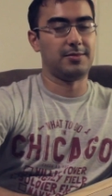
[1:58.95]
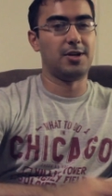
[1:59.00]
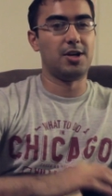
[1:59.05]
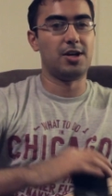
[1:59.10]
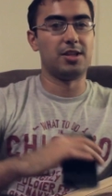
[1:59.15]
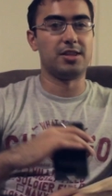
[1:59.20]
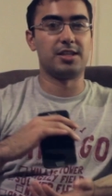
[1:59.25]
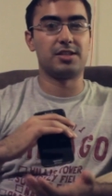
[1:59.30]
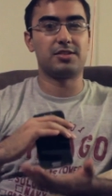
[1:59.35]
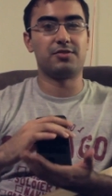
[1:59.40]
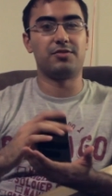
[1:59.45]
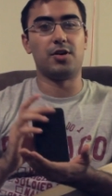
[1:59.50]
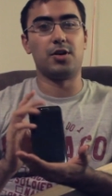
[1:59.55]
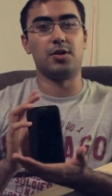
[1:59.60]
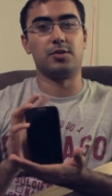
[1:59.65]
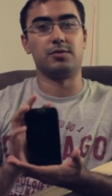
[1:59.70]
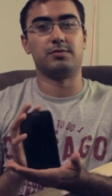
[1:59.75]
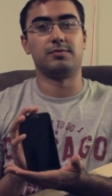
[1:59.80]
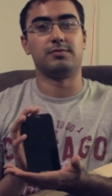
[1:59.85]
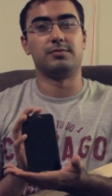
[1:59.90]
on this phone.
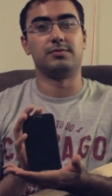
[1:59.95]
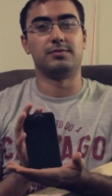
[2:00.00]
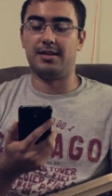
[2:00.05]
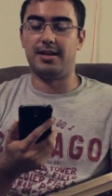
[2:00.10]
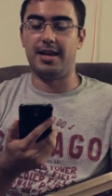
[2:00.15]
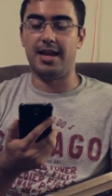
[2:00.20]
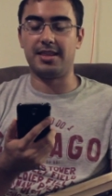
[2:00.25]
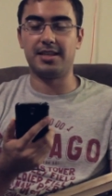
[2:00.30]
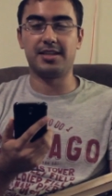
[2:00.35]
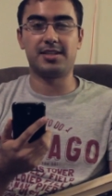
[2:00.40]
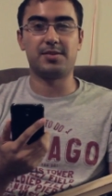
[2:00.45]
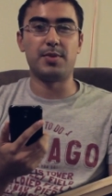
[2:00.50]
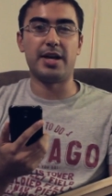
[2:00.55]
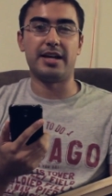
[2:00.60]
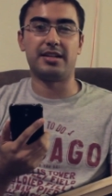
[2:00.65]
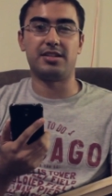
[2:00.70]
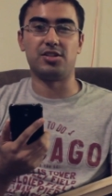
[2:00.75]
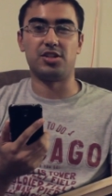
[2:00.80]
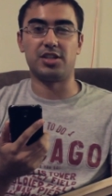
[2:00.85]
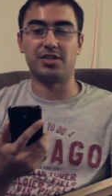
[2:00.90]
And this
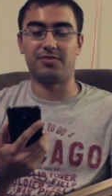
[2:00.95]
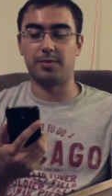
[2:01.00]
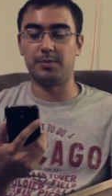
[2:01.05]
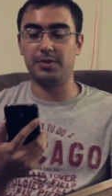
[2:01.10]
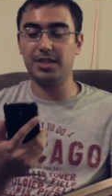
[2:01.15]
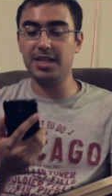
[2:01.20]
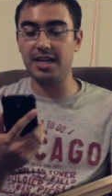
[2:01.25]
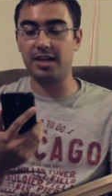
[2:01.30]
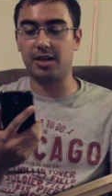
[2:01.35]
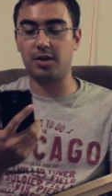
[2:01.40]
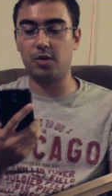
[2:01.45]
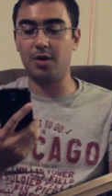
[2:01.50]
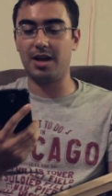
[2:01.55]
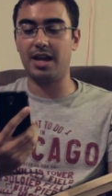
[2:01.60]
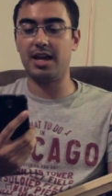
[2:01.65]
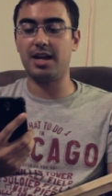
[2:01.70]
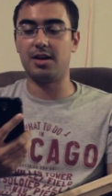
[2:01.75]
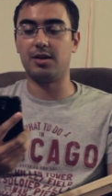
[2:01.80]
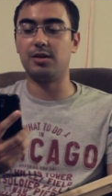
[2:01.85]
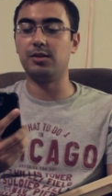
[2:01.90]
message is from Leah
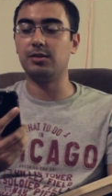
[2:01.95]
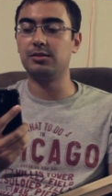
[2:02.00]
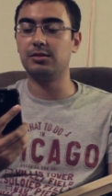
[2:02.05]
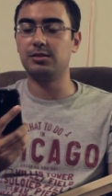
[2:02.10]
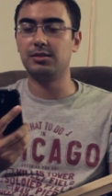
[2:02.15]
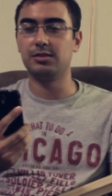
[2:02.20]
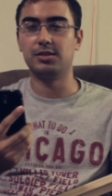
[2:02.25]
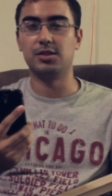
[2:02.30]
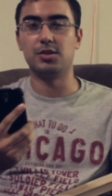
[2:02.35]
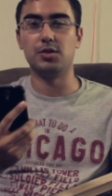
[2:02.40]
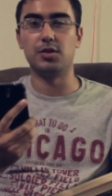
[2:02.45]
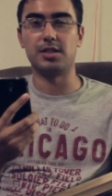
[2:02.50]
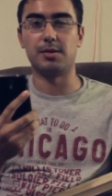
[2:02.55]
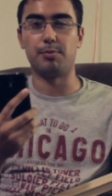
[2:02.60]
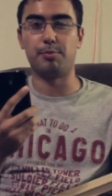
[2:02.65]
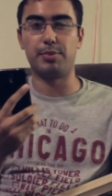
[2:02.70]
Cuello, who is a